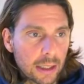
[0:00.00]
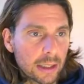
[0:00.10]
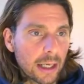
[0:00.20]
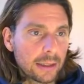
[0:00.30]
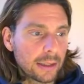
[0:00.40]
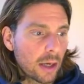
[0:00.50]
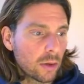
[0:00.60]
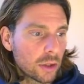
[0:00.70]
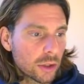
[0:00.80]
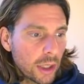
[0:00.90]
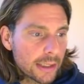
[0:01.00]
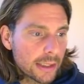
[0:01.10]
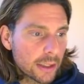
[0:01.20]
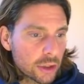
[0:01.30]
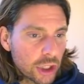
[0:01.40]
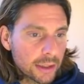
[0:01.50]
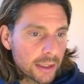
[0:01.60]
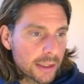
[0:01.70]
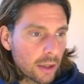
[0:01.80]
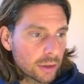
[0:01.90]
right now. So let's check
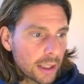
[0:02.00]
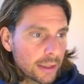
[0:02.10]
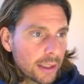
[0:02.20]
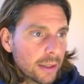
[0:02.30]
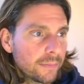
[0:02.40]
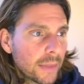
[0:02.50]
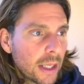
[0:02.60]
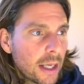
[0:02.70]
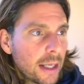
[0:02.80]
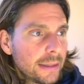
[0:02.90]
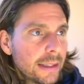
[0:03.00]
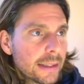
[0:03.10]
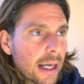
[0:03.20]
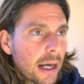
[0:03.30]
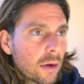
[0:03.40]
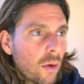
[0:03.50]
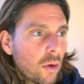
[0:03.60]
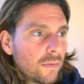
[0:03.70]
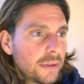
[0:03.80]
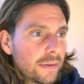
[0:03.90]
this out right here. These are
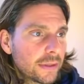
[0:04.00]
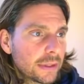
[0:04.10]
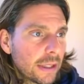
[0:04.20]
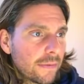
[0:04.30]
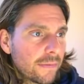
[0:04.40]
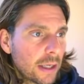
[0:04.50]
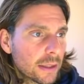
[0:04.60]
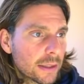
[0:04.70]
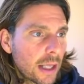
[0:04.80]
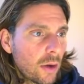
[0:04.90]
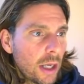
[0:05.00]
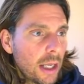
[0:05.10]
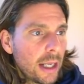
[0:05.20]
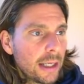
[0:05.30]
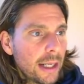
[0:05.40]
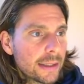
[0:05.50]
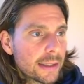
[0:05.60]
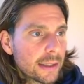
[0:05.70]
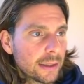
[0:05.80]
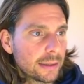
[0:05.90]
all different files. Now
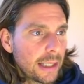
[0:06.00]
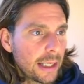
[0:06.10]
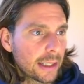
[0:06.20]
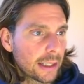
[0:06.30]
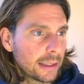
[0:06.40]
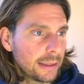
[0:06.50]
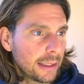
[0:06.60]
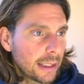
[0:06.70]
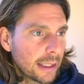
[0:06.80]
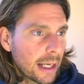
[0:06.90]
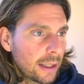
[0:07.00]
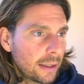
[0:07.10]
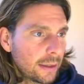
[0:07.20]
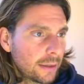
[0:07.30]
let's take the gun